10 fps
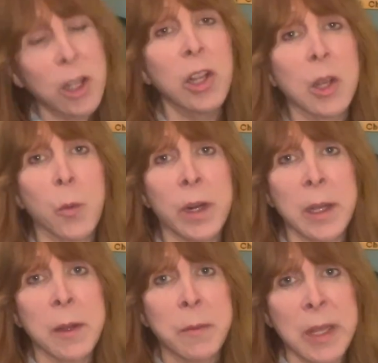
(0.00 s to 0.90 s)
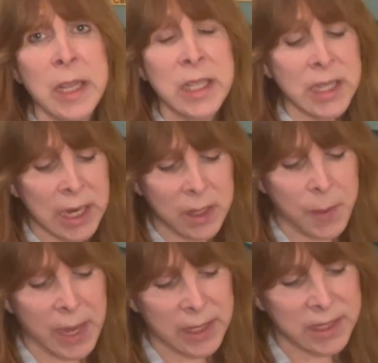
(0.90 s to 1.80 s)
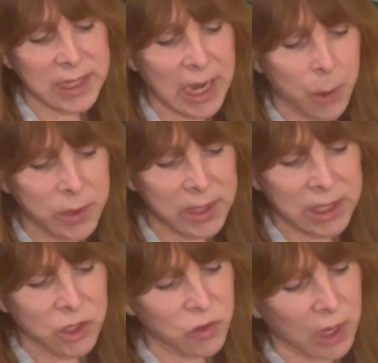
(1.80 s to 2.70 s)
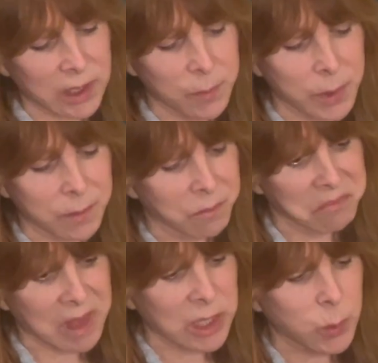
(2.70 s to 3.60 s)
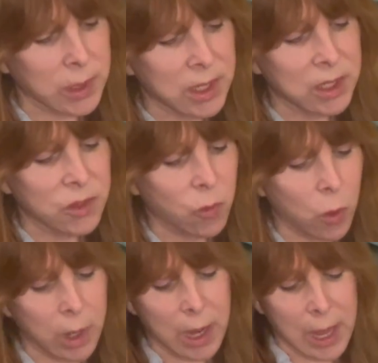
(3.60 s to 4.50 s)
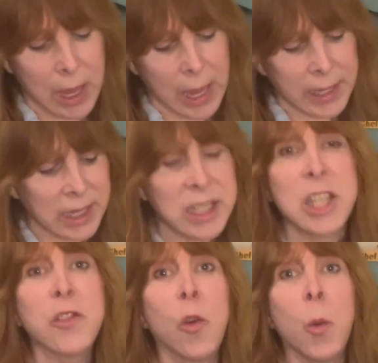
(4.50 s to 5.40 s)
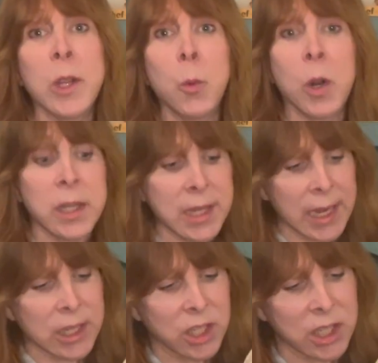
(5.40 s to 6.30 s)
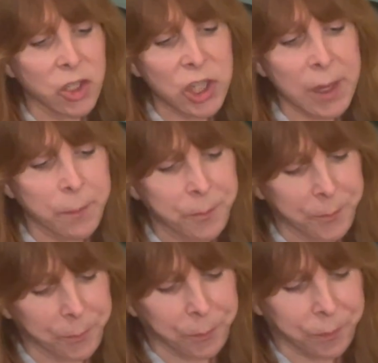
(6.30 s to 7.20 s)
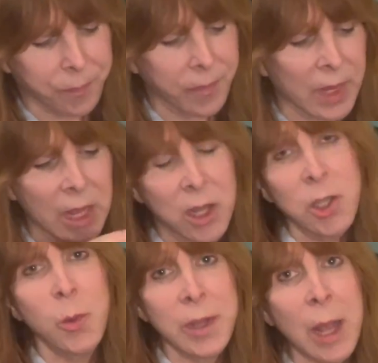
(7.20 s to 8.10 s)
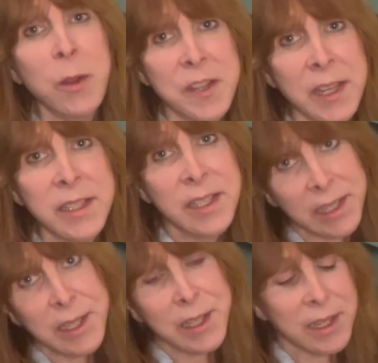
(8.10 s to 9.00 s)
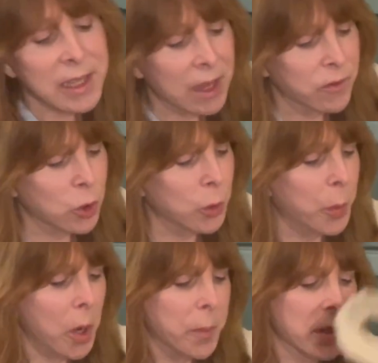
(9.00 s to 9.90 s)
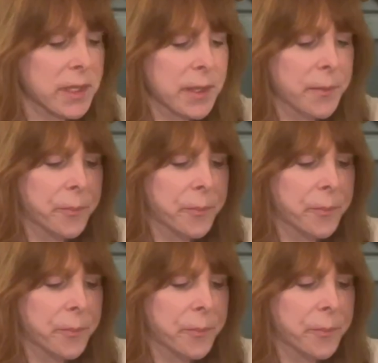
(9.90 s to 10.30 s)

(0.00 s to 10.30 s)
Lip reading: a look at when inside the bag, I'll see how it's constructed, but that's what this is for. I guess it's for when you want to take it to the gym. So in that sense, it does have dual purpose.